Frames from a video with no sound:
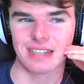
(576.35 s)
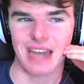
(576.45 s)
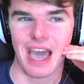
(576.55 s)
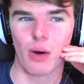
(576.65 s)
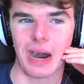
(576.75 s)

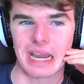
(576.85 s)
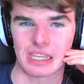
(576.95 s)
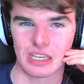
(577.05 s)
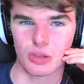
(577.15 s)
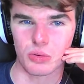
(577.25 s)
Now, I
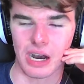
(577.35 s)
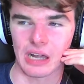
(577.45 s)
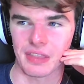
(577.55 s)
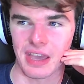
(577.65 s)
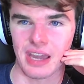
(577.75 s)
kid you not,
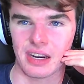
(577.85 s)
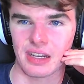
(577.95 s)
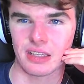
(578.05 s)
the editing